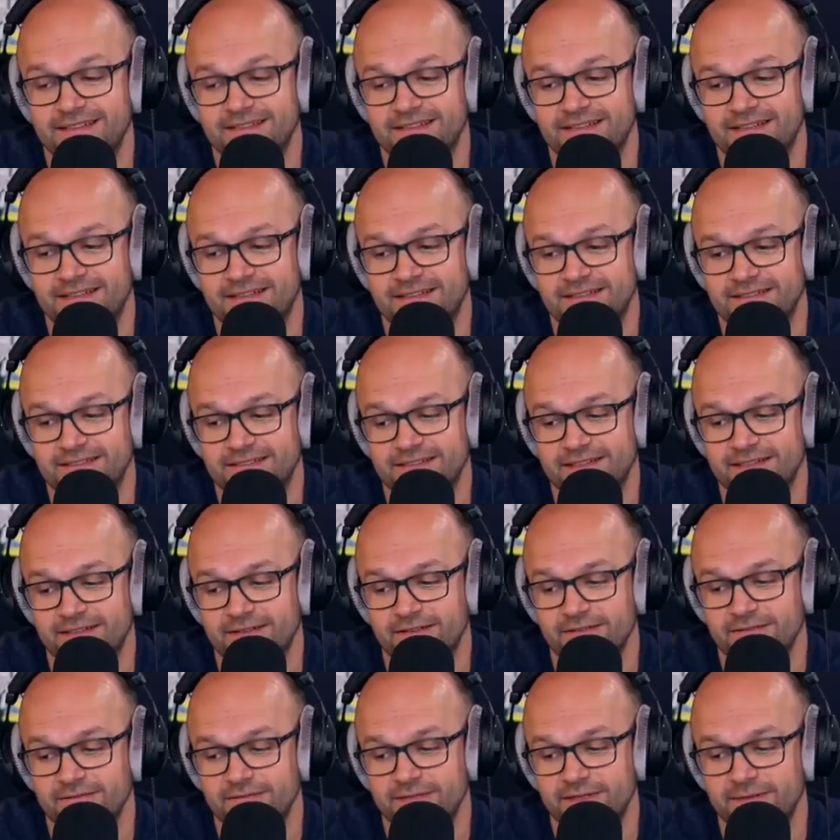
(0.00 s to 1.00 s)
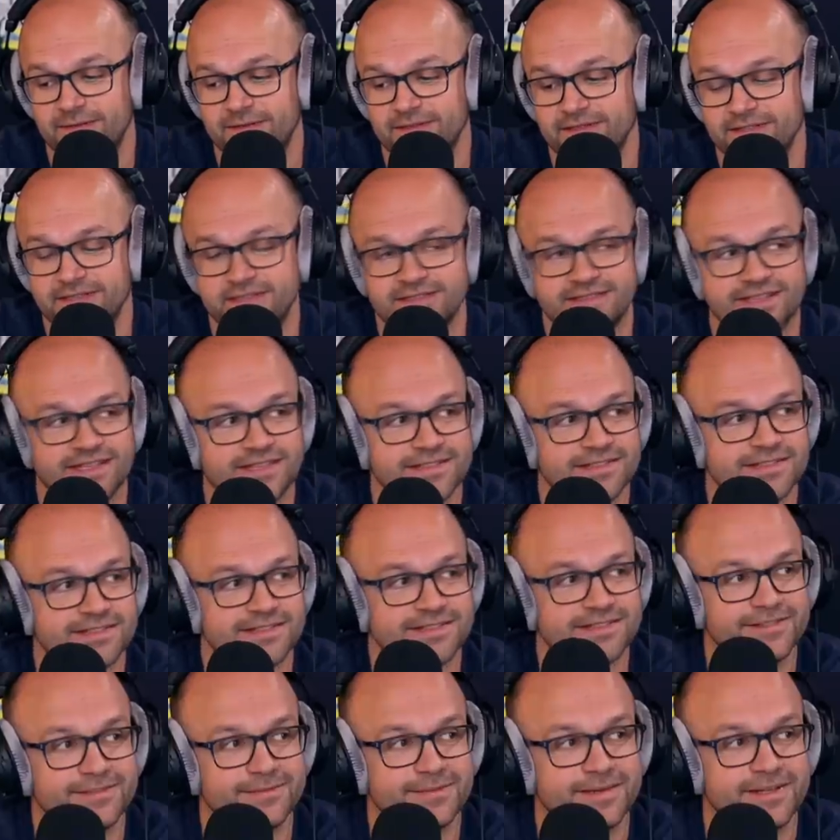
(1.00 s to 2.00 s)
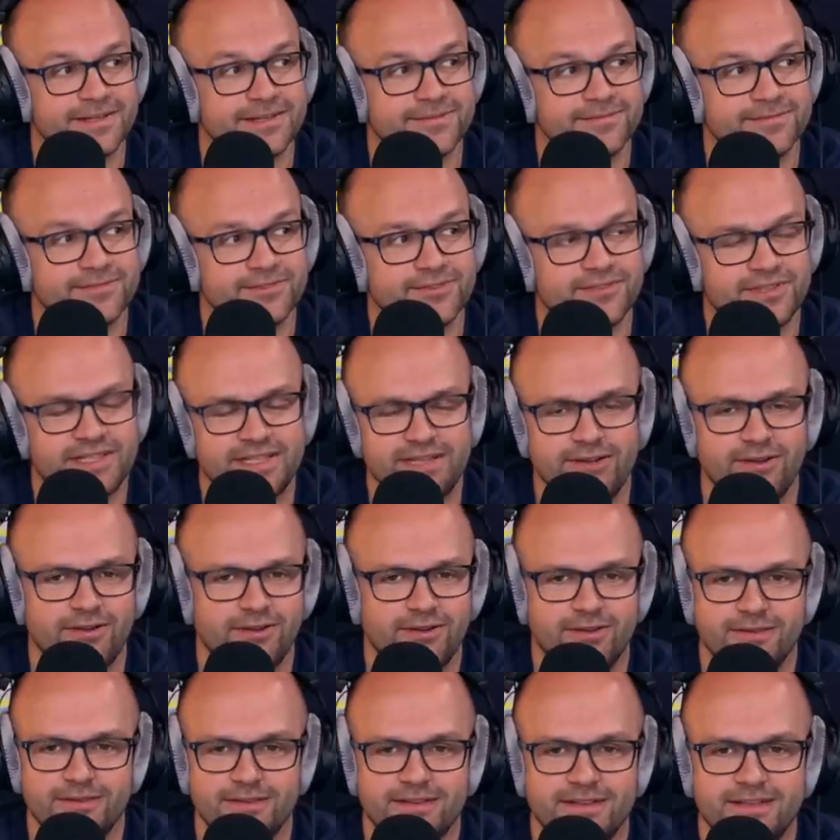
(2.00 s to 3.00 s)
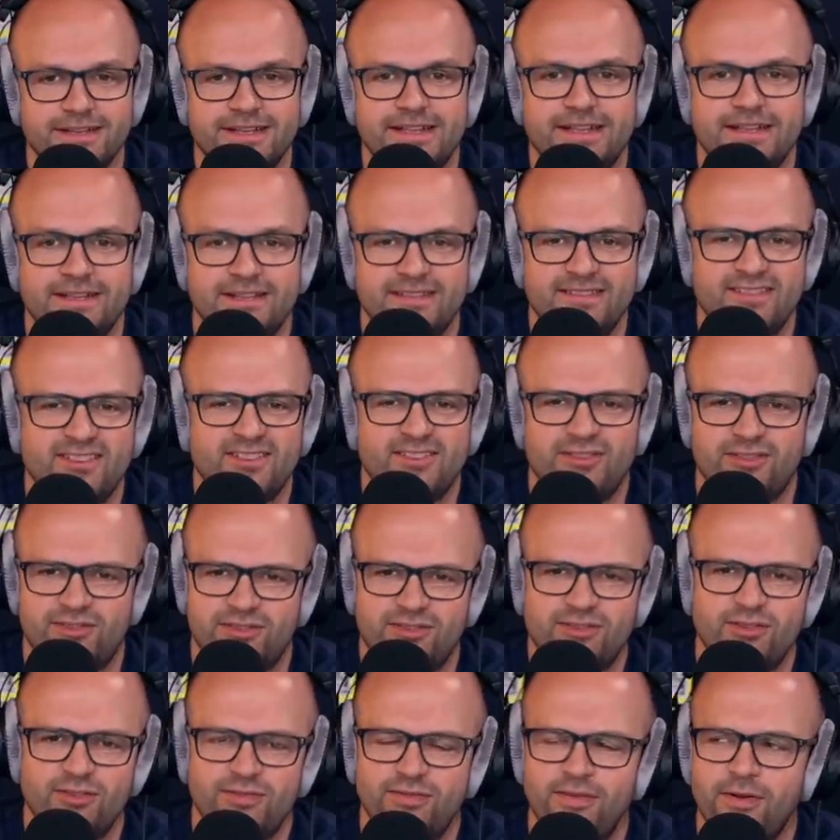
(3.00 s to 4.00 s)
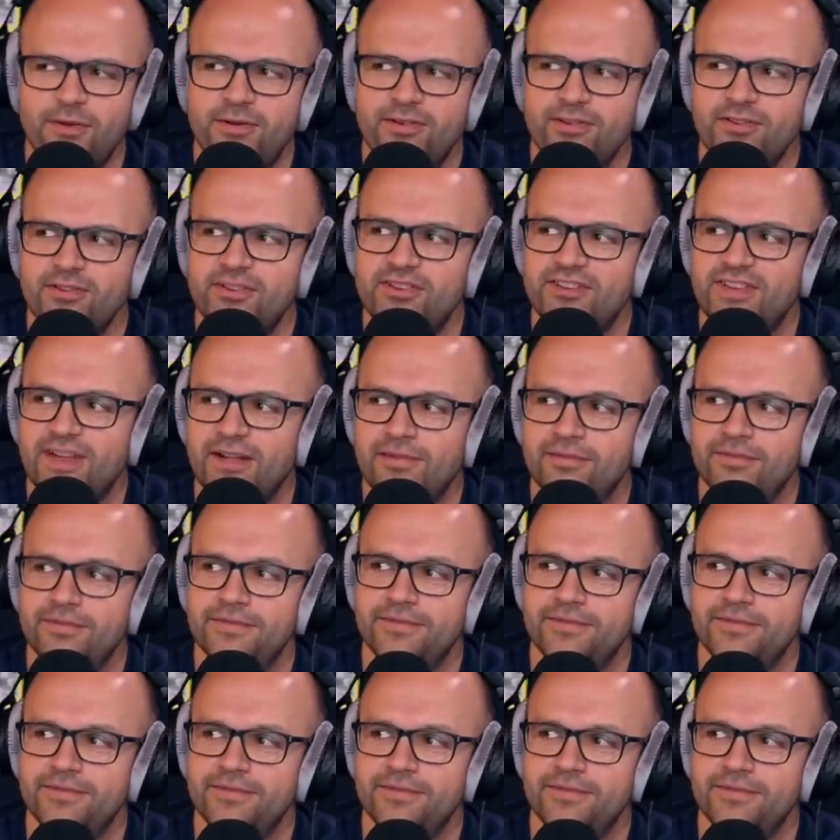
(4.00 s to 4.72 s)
that Diego Llorente says as well. Just ignore. Just focus on yourself.